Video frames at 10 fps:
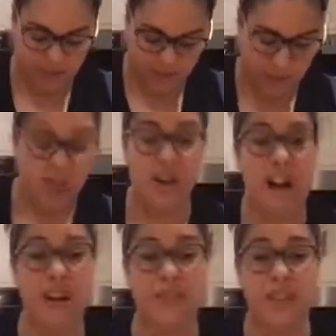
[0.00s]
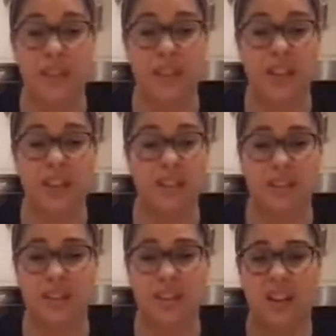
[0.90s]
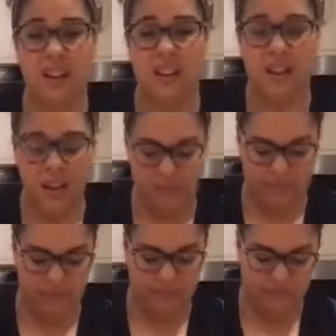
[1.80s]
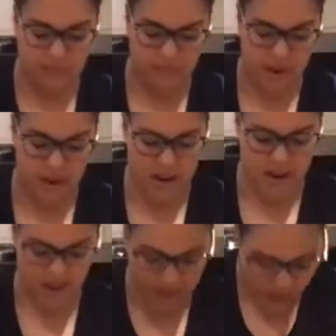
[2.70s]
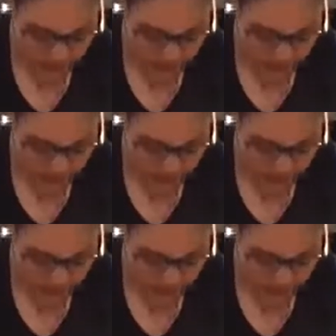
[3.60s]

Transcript: You don't have to do this, but I just, as you